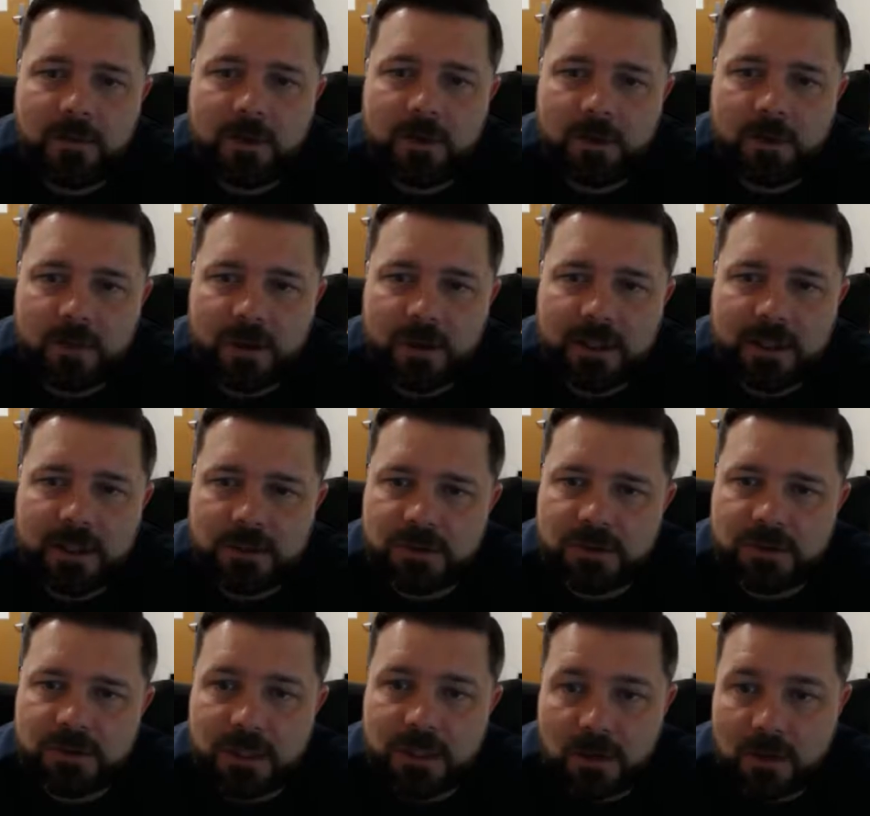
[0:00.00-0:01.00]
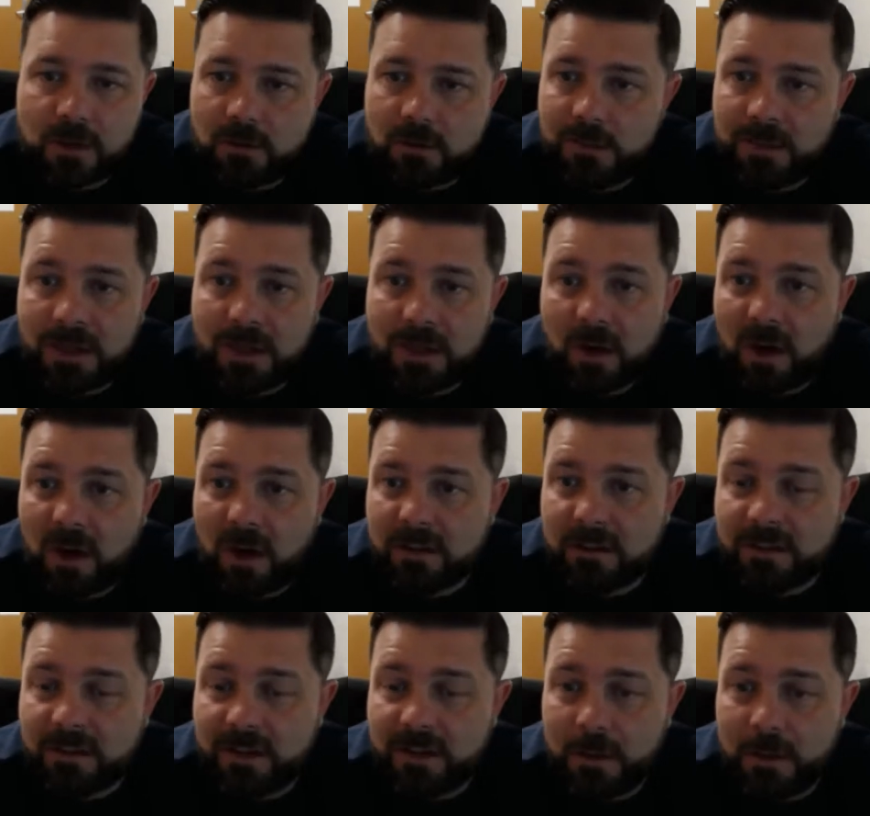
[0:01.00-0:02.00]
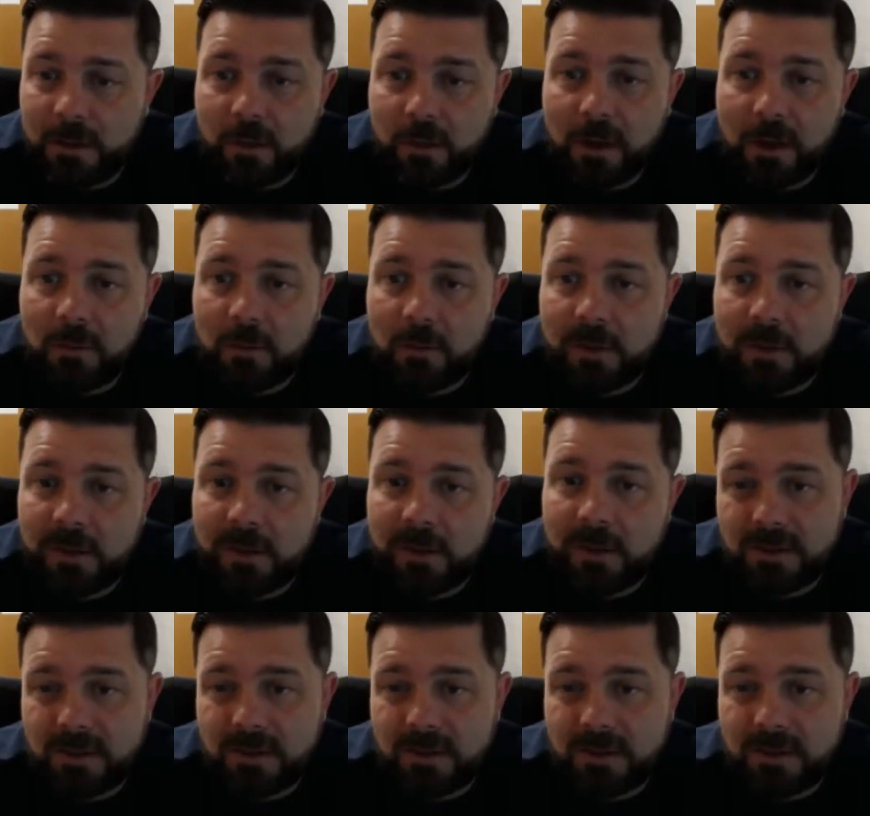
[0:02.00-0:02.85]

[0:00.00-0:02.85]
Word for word: of your friends are still you know on the team probably and so